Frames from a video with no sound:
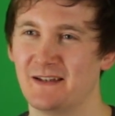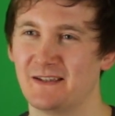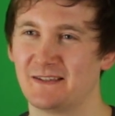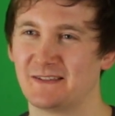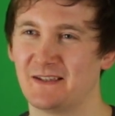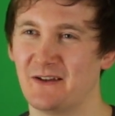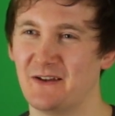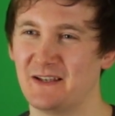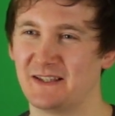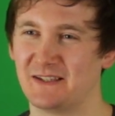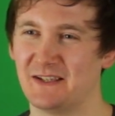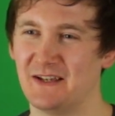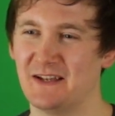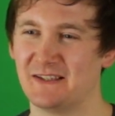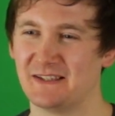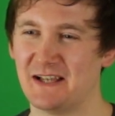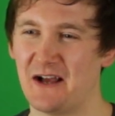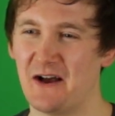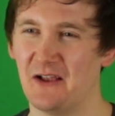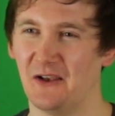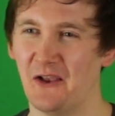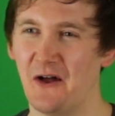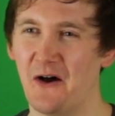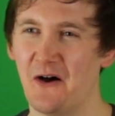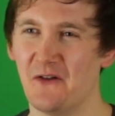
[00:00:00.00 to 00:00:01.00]
So it turns
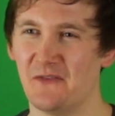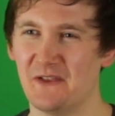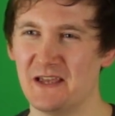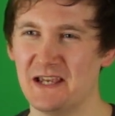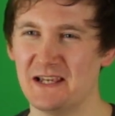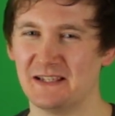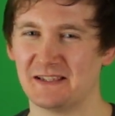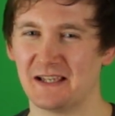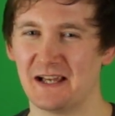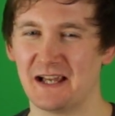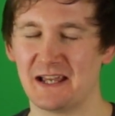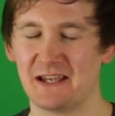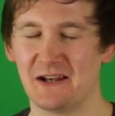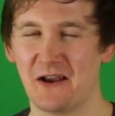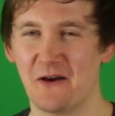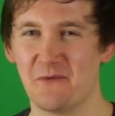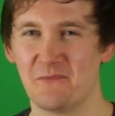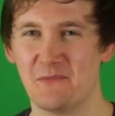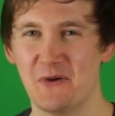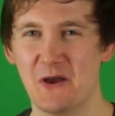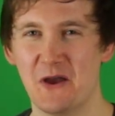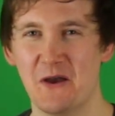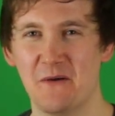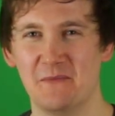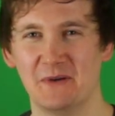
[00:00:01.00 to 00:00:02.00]
out a lot of these,
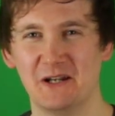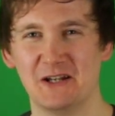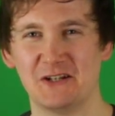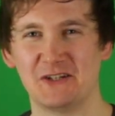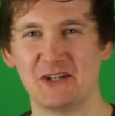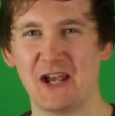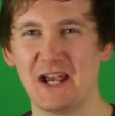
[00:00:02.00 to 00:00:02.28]
permanent